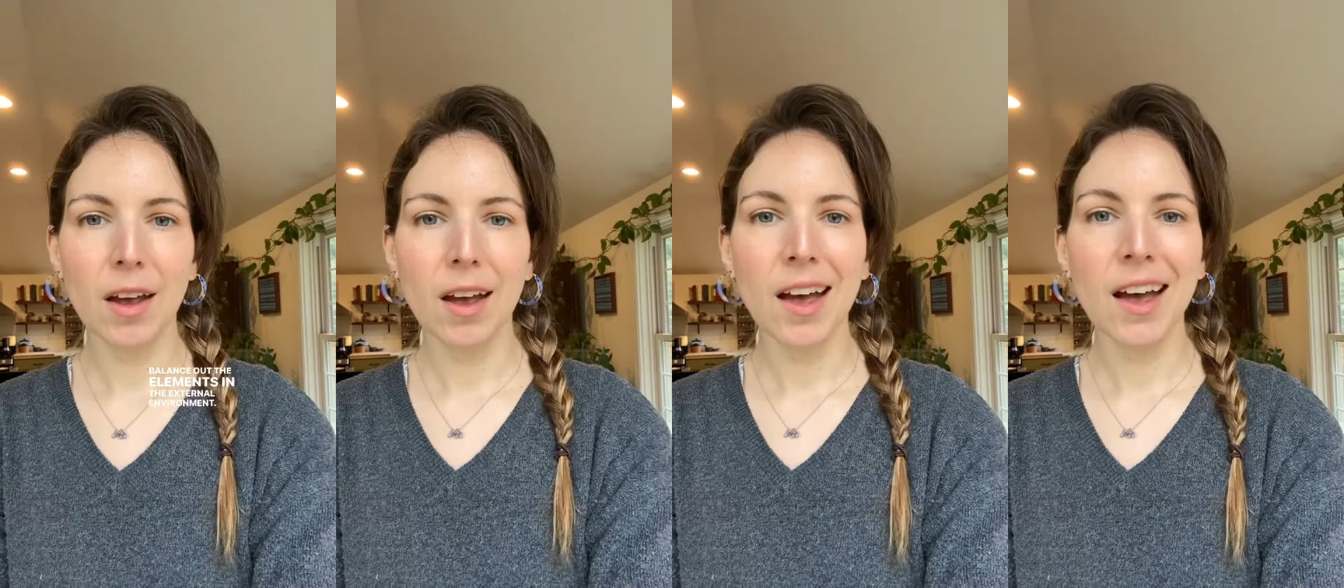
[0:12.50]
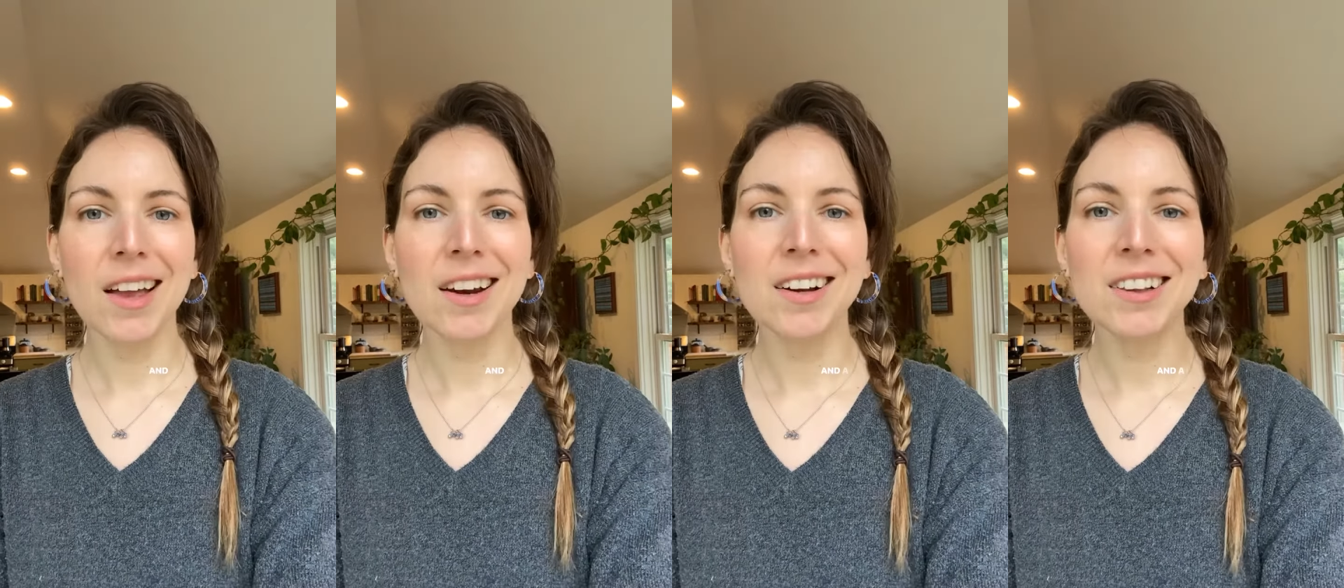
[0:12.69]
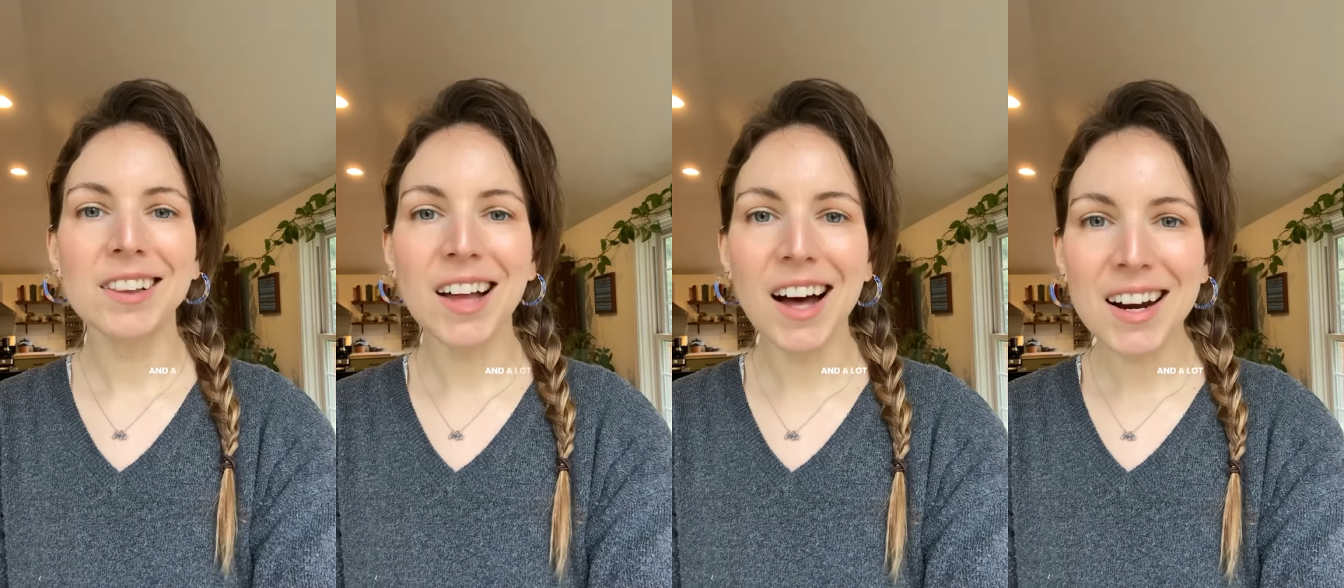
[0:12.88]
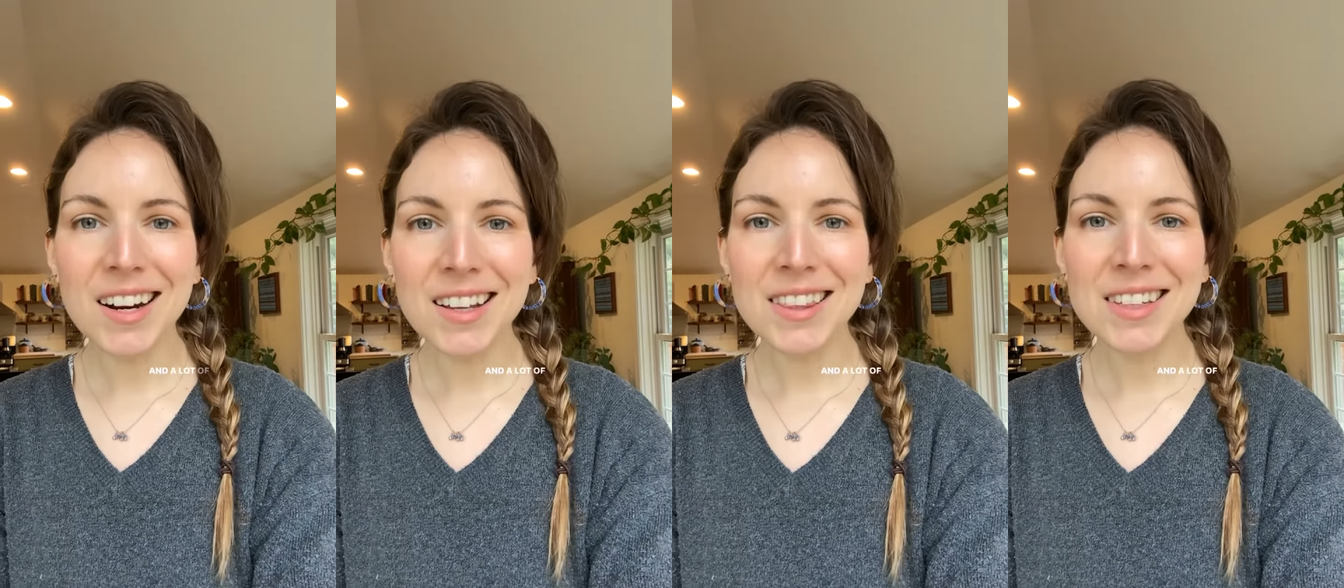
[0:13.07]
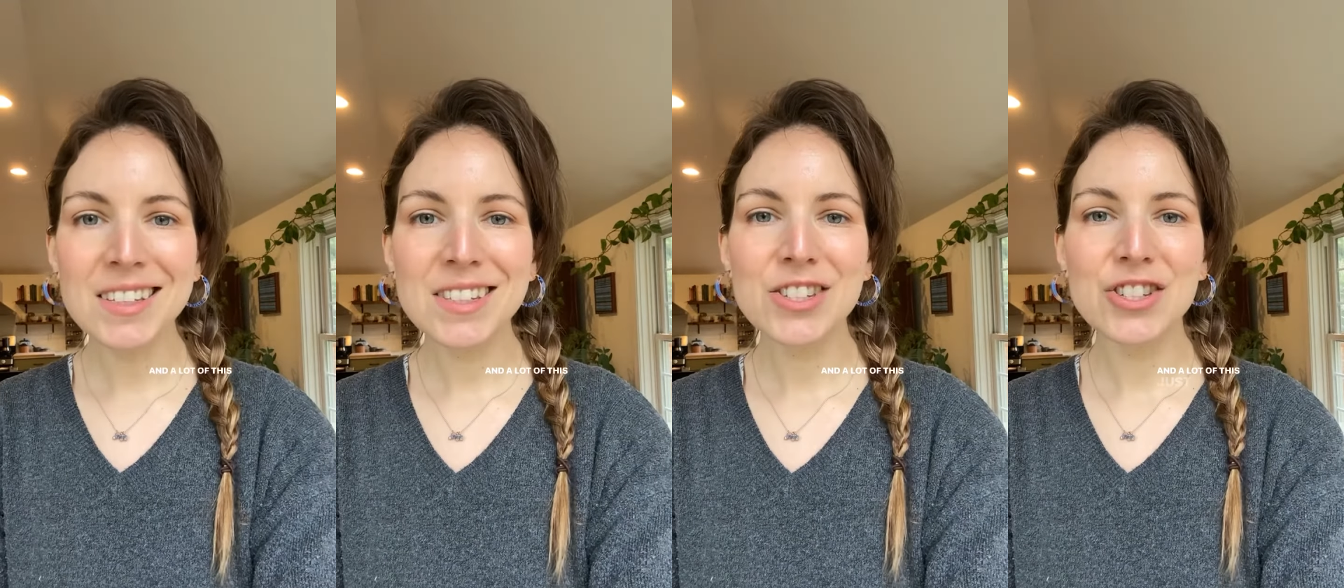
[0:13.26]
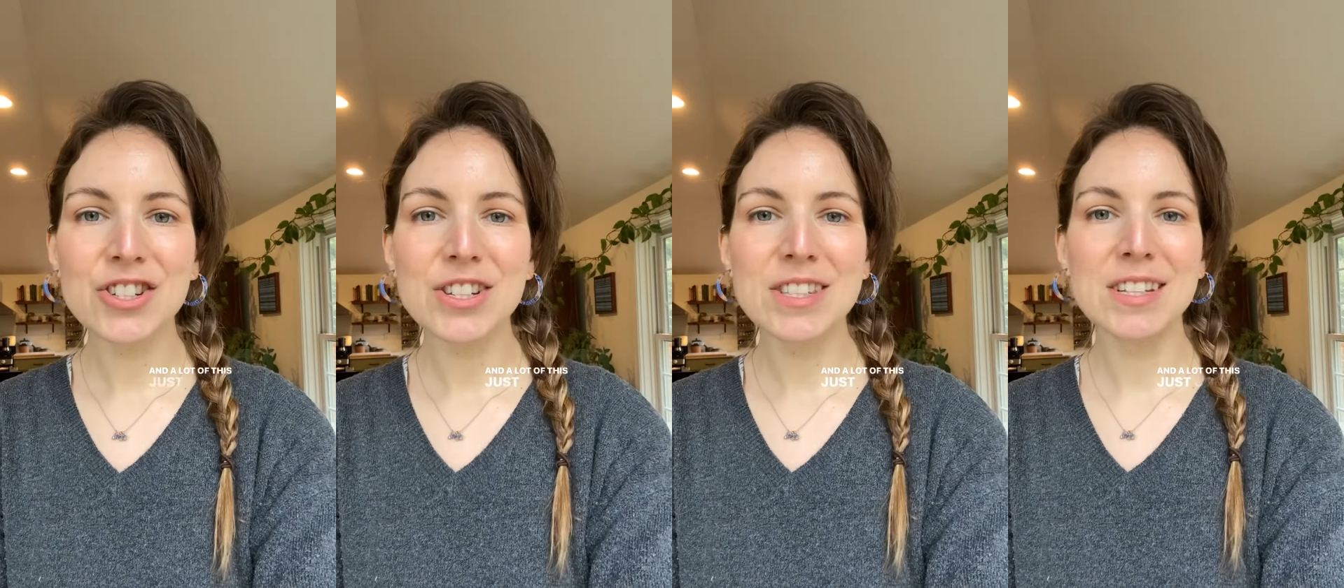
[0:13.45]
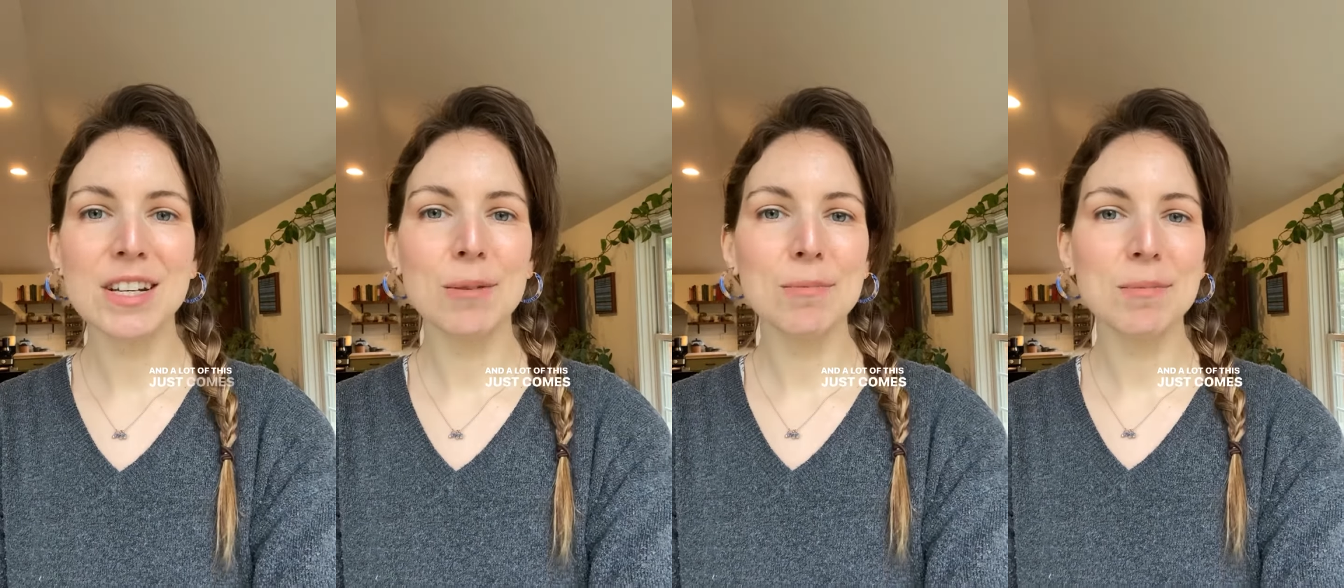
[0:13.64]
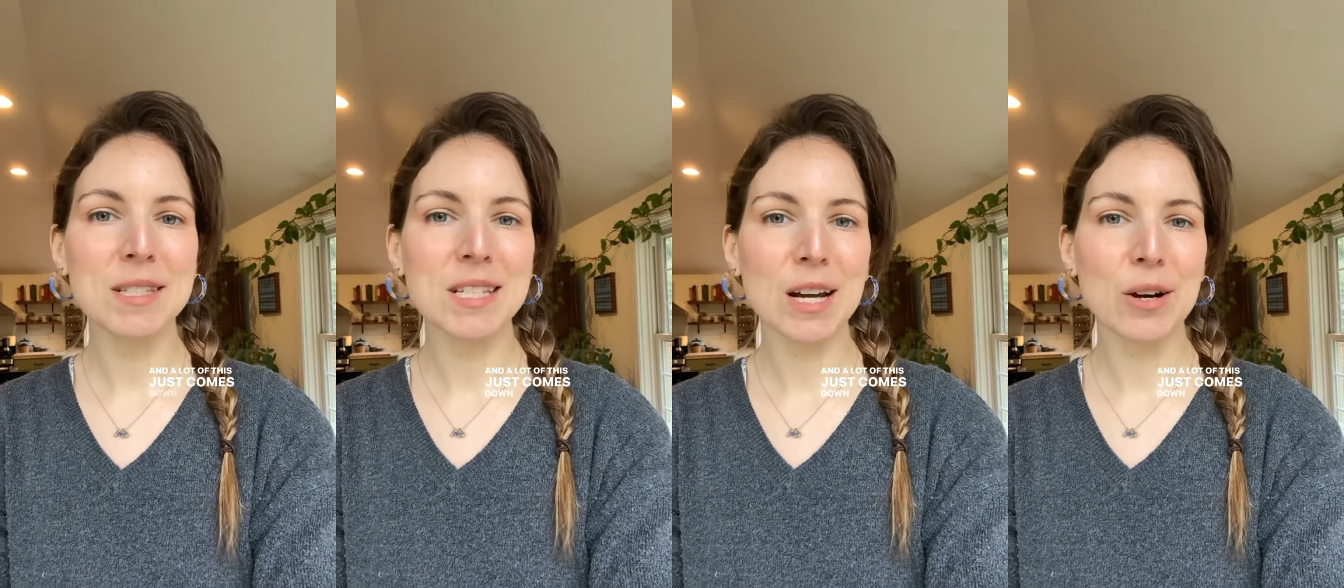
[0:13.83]
And a lot of this just
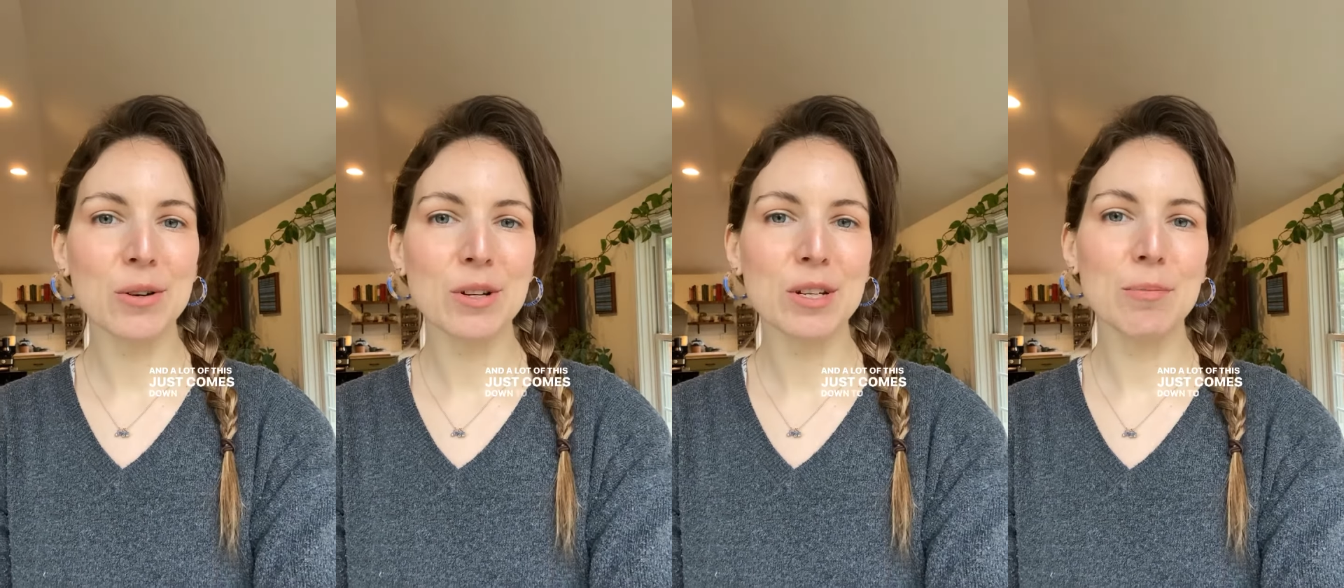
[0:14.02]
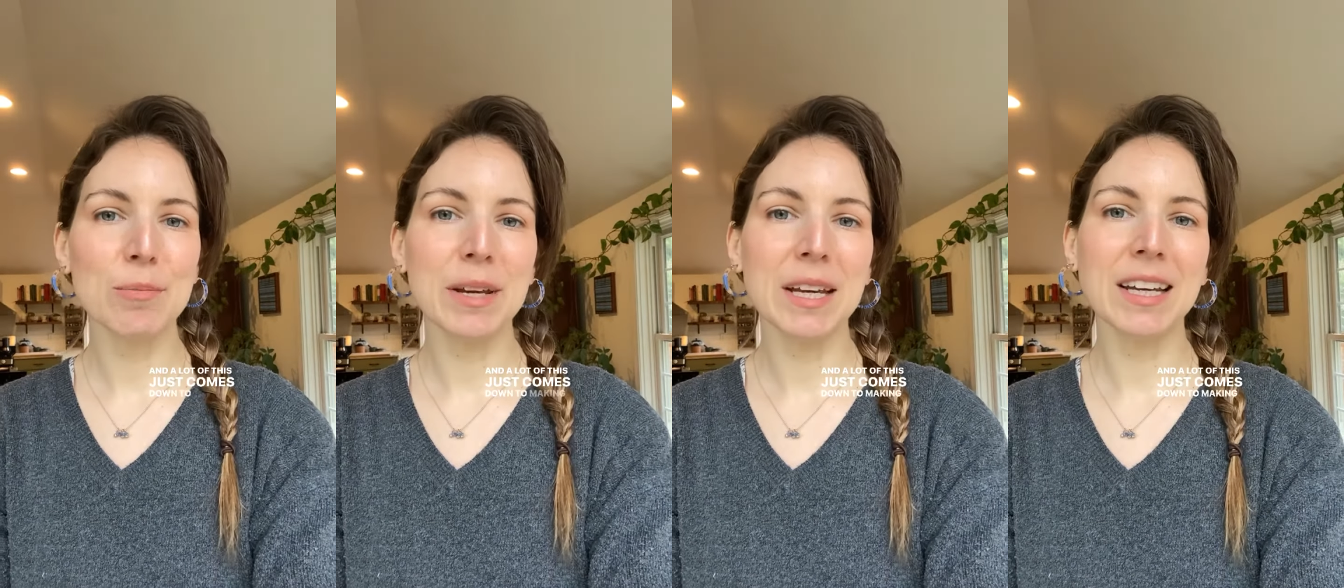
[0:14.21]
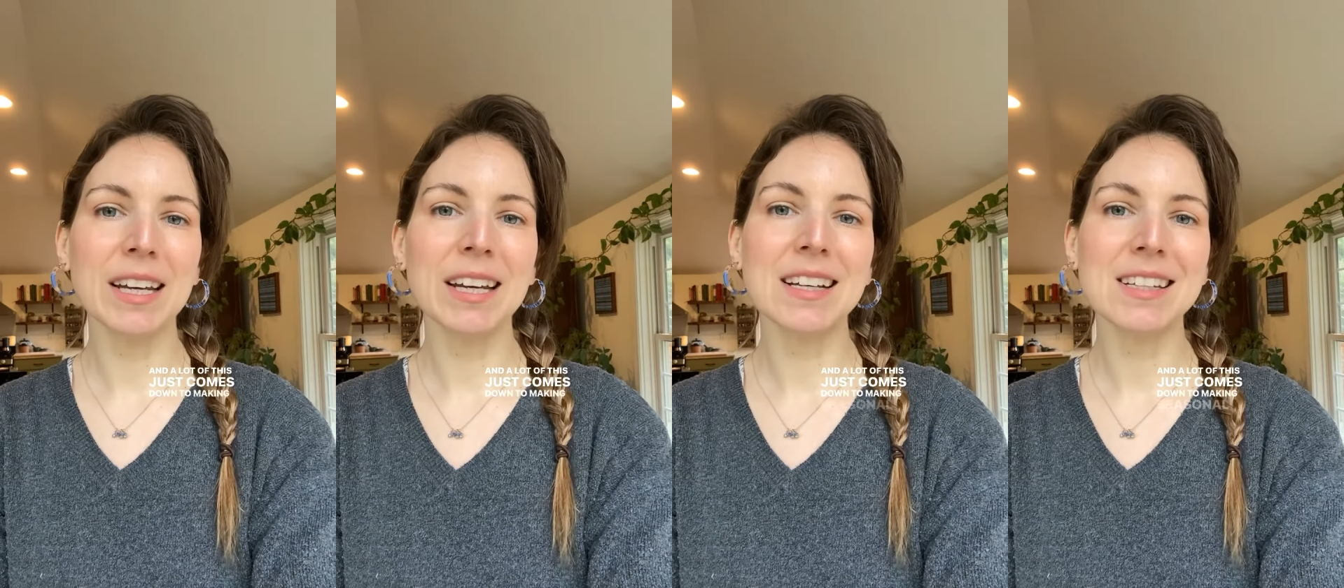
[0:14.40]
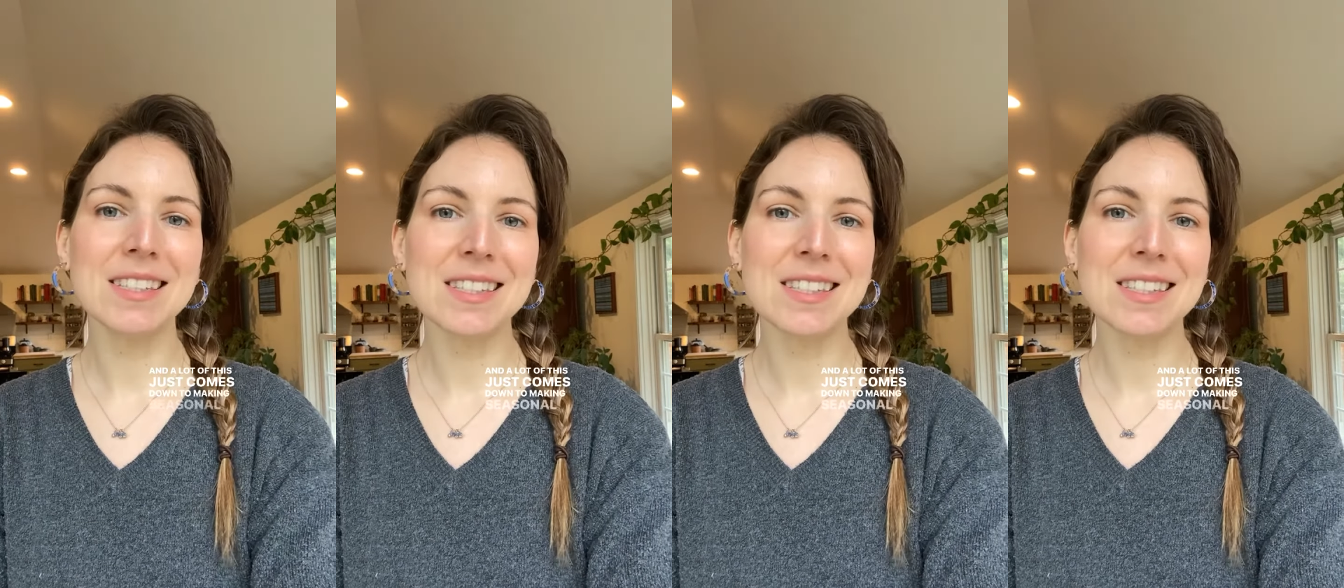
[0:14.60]
comes down to making